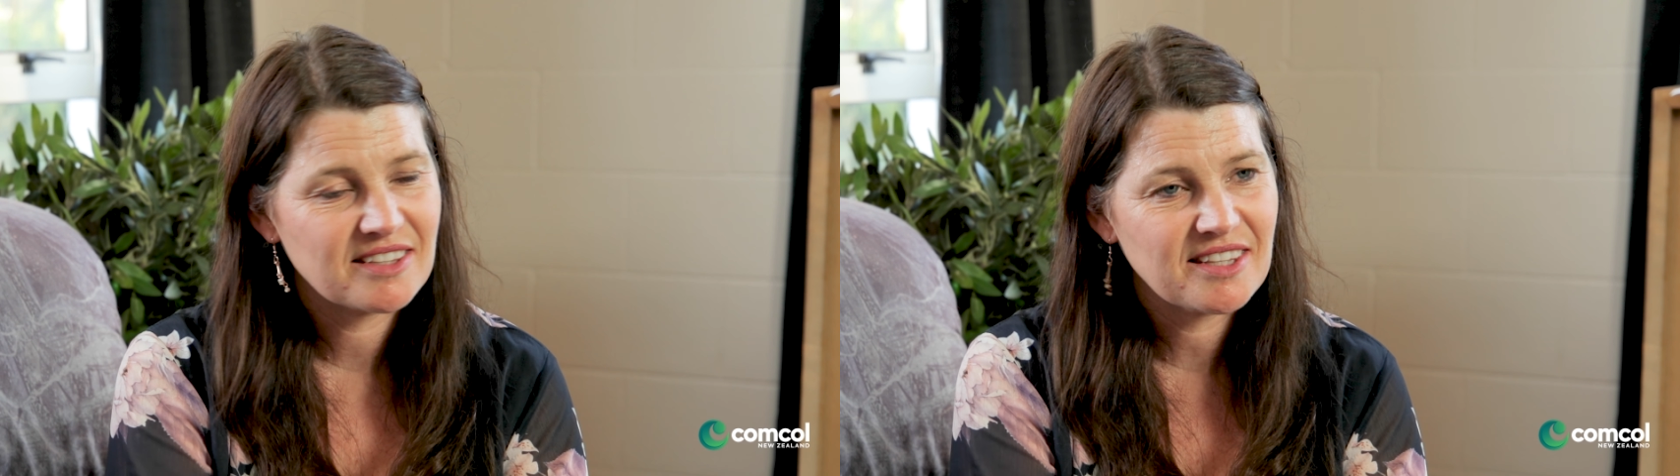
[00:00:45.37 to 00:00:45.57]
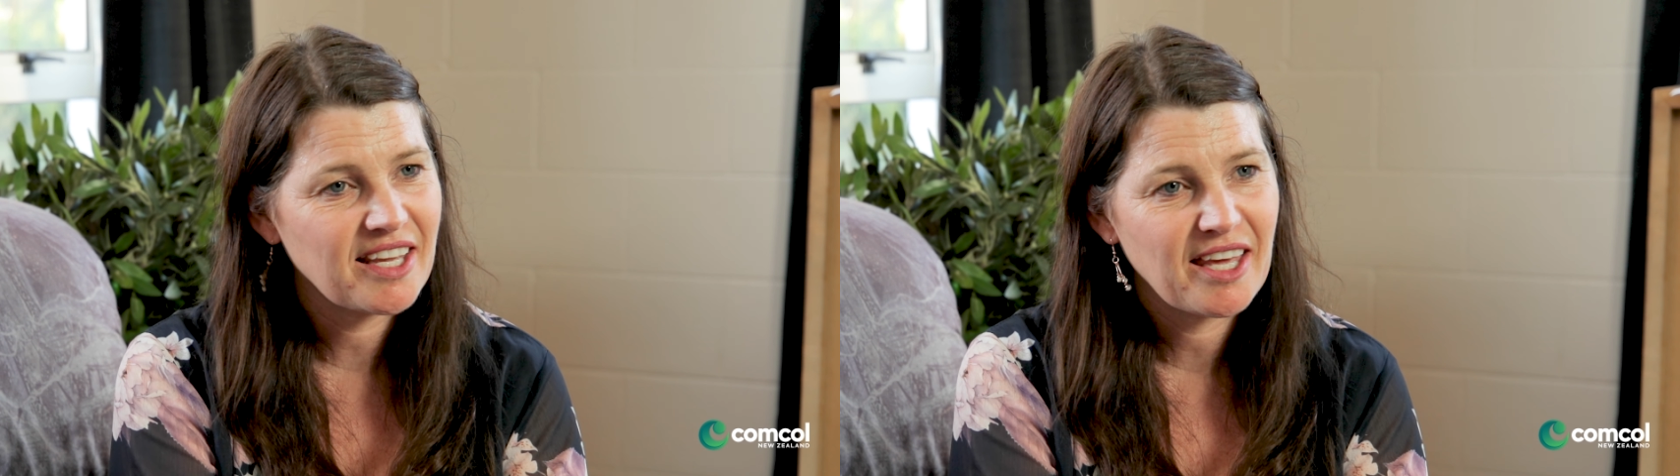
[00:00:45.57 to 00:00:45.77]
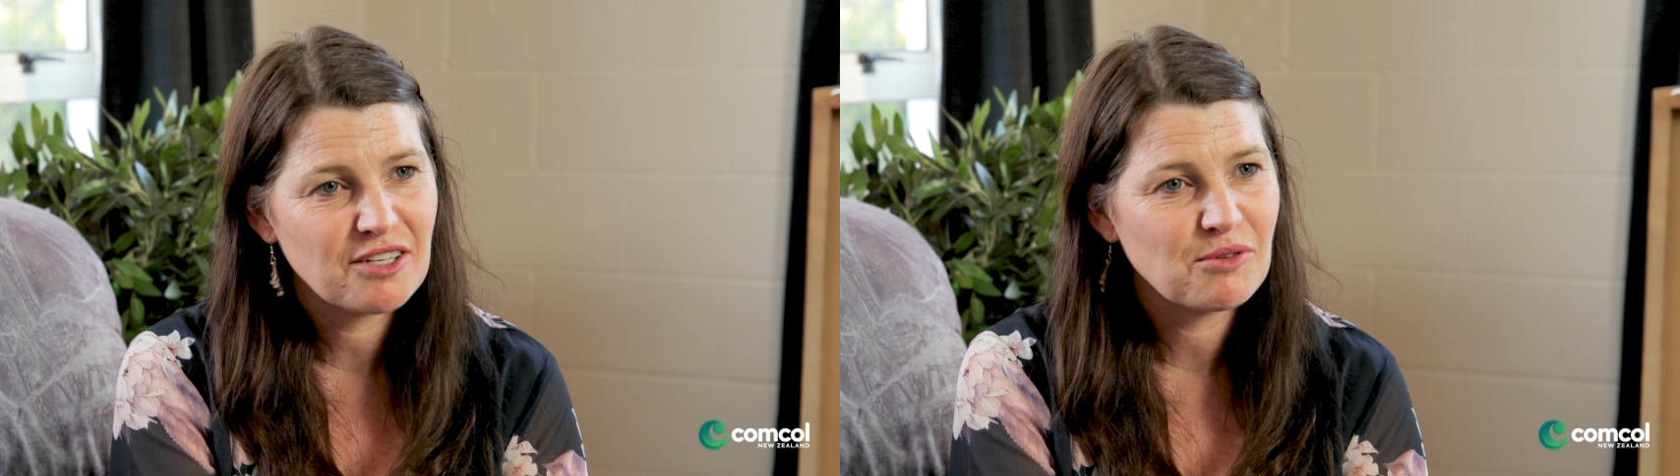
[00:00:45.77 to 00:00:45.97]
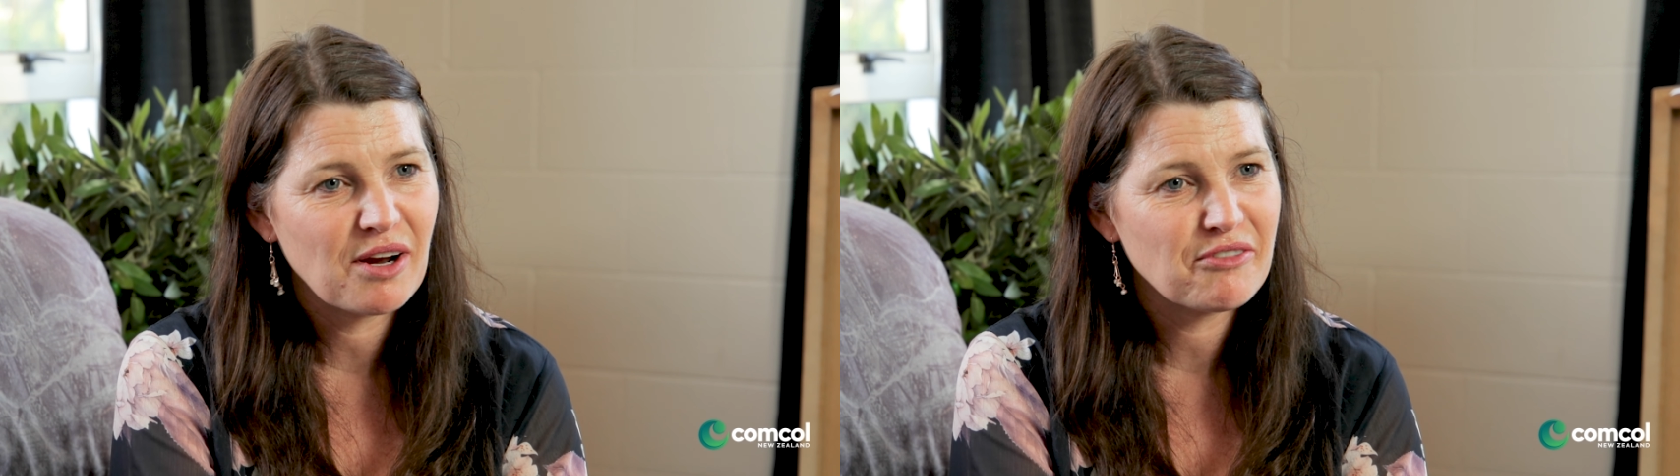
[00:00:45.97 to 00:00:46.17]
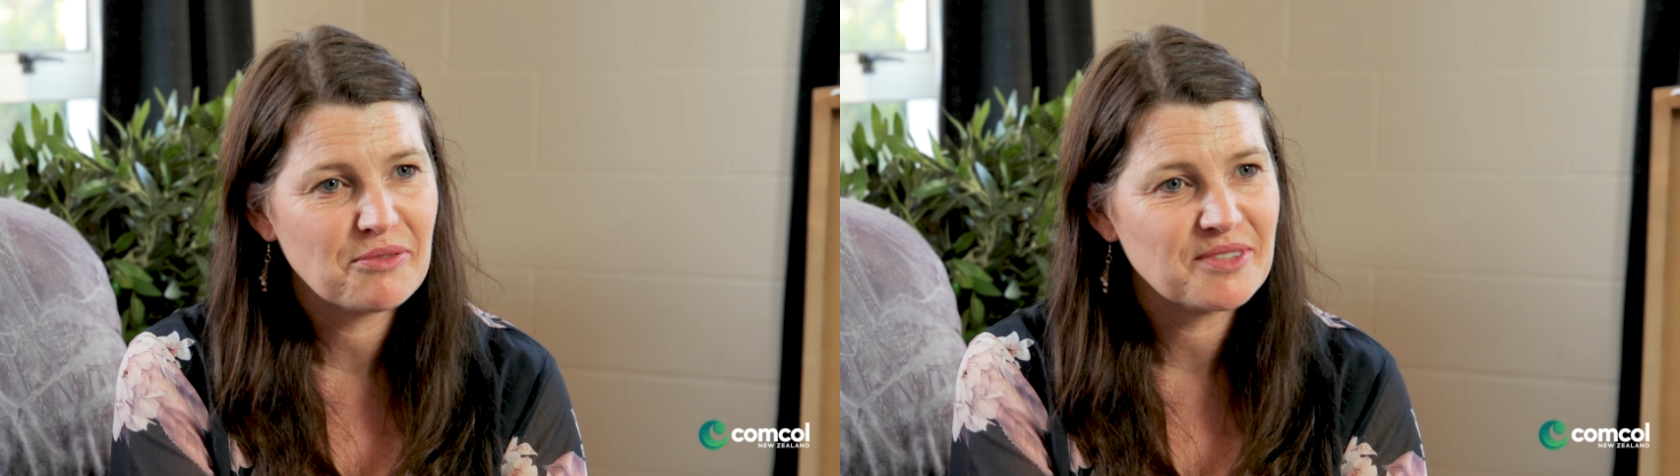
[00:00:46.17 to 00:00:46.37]
they had her
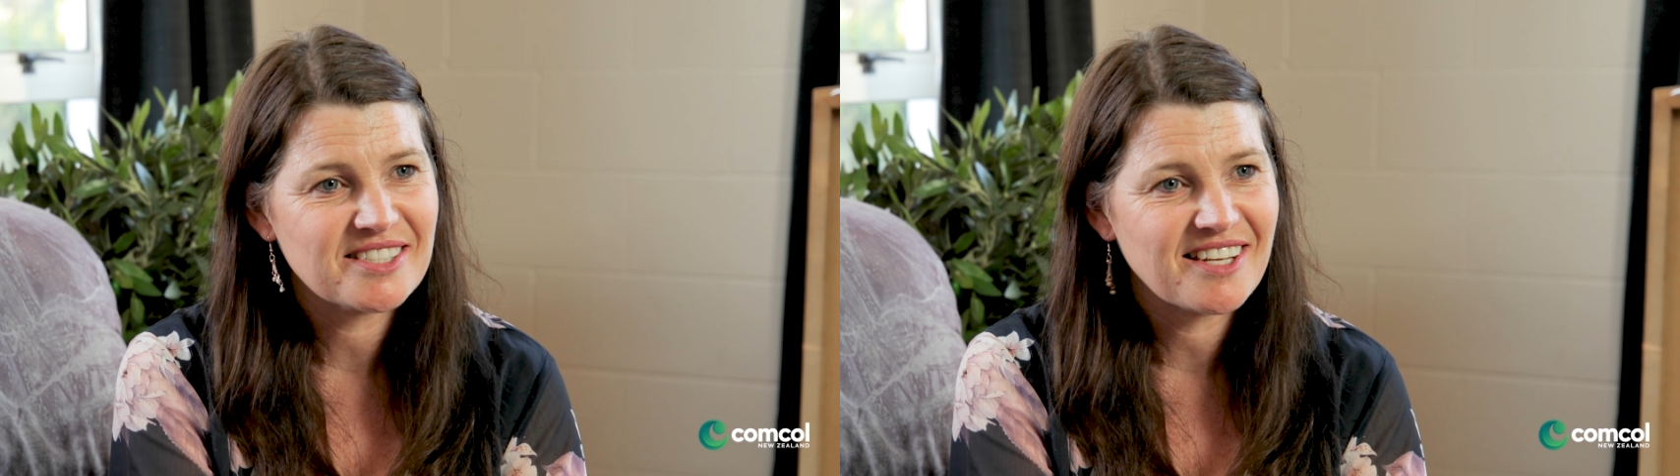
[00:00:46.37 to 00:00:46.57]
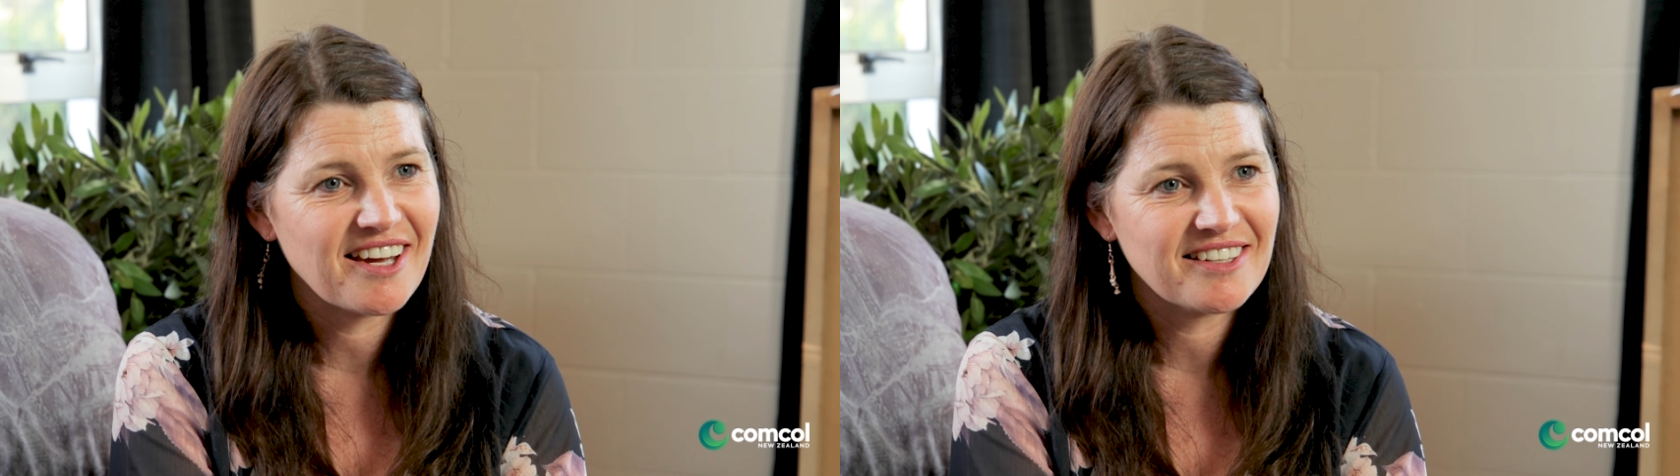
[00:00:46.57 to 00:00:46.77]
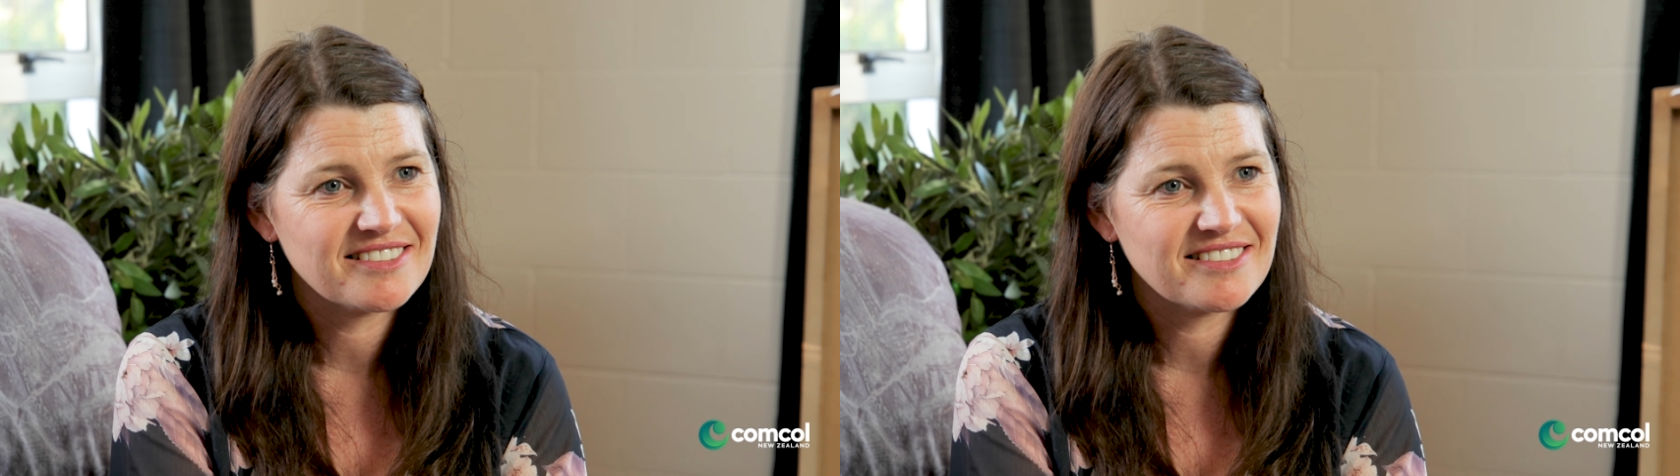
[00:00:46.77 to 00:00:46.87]
right from the start,